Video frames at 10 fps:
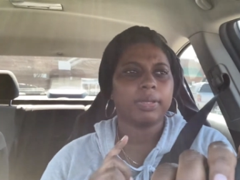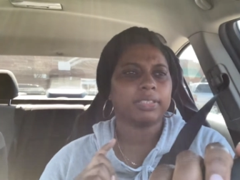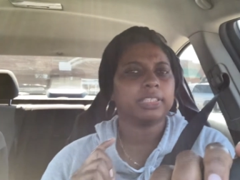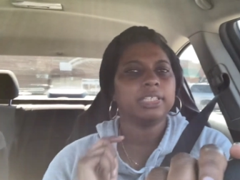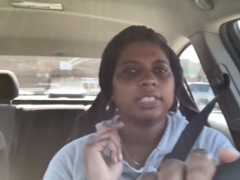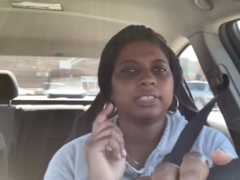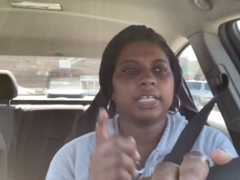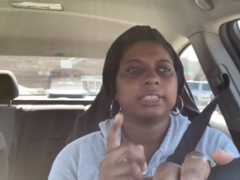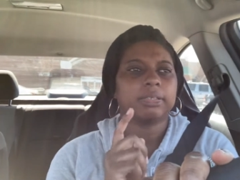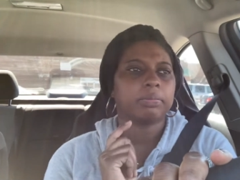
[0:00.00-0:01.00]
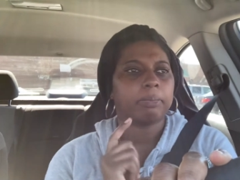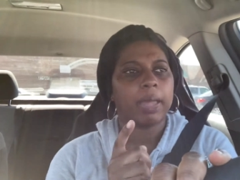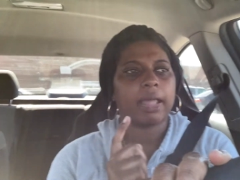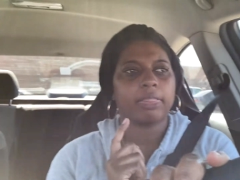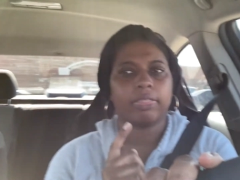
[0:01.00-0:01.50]
because I needed to take something
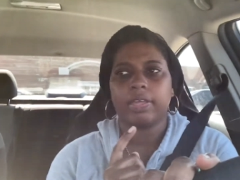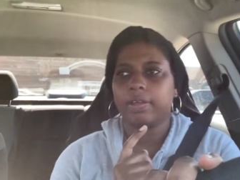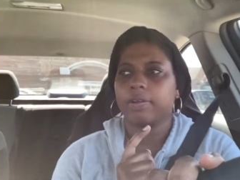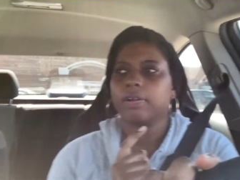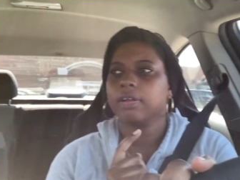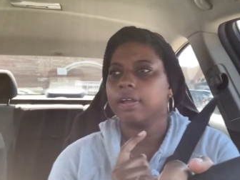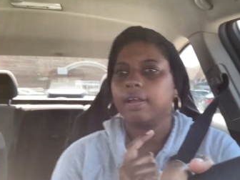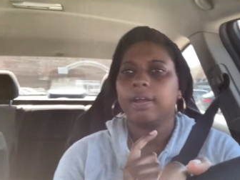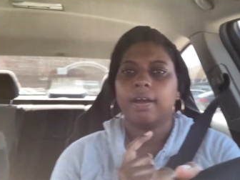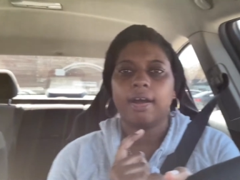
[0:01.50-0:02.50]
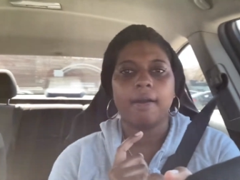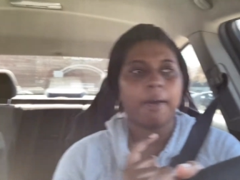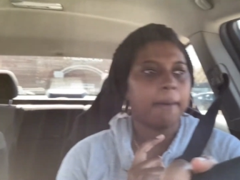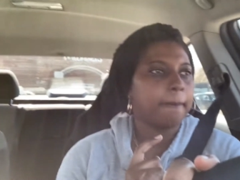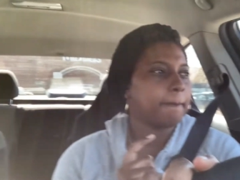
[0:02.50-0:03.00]
back there.
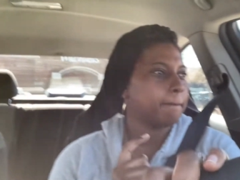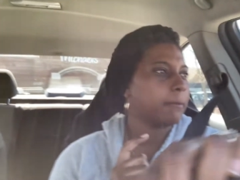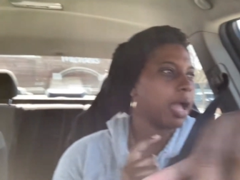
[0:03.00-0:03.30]
Um,